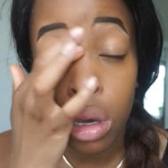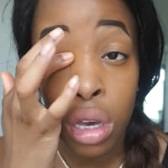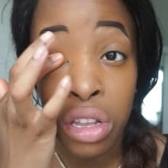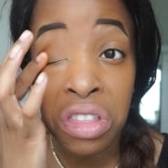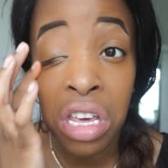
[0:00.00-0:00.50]

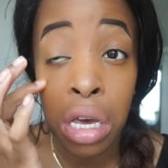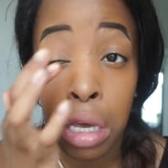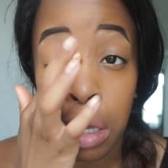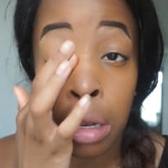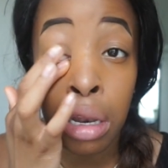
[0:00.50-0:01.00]
And
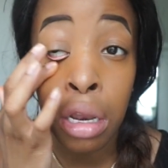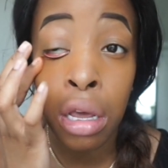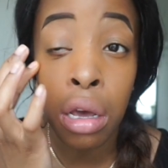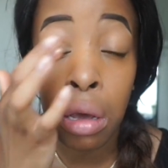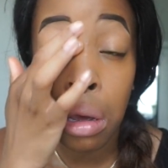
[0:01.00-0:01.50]

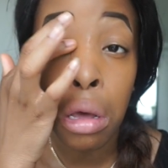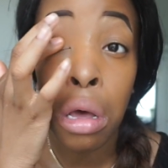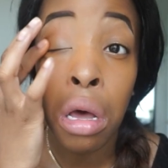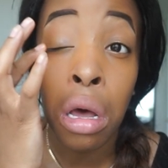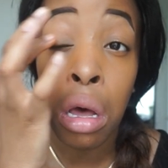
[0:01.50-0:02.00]
then
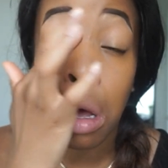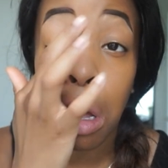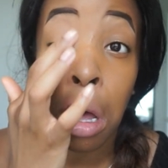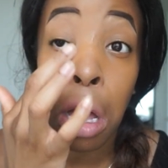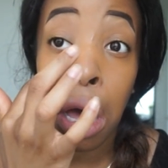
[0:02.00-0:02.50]

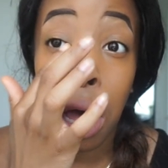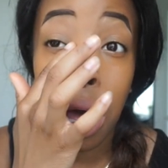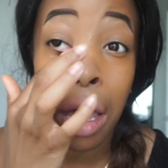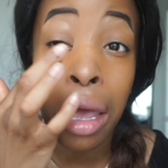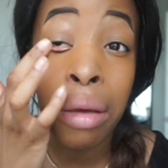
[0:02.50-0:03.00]

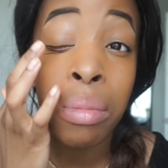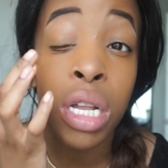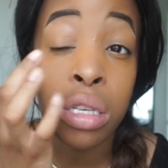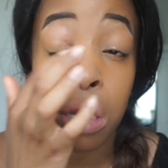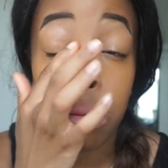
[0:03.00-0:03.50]
I
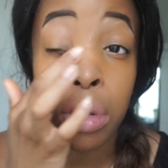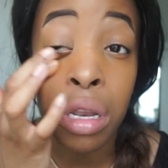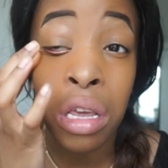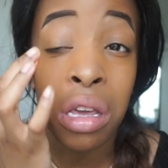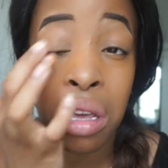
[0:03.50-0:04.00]
met
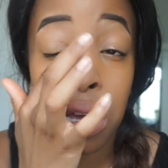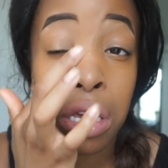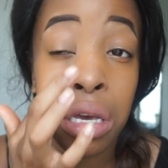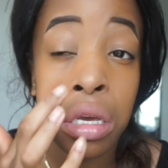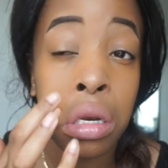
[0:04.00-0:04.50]
somebody,
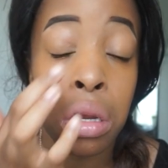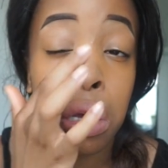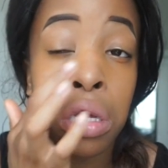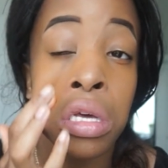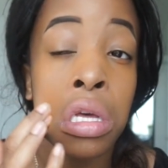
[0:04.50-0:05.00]
and
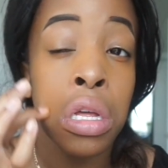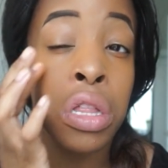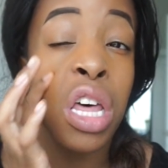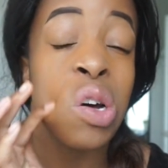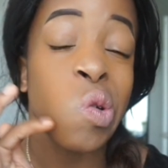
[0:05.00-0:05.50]

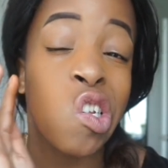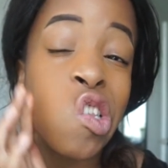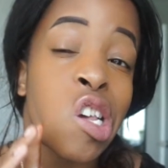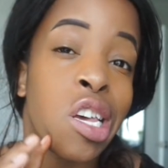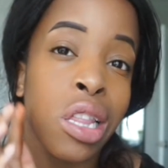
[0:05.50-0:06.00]
that
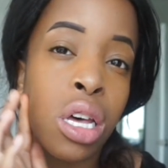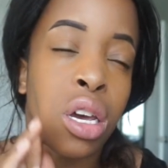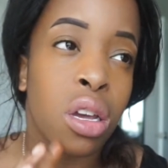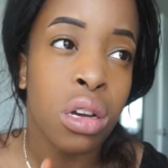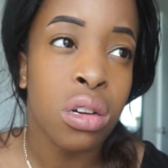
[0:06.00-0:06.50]
was in
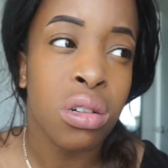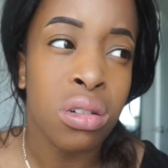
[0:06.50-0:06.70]
like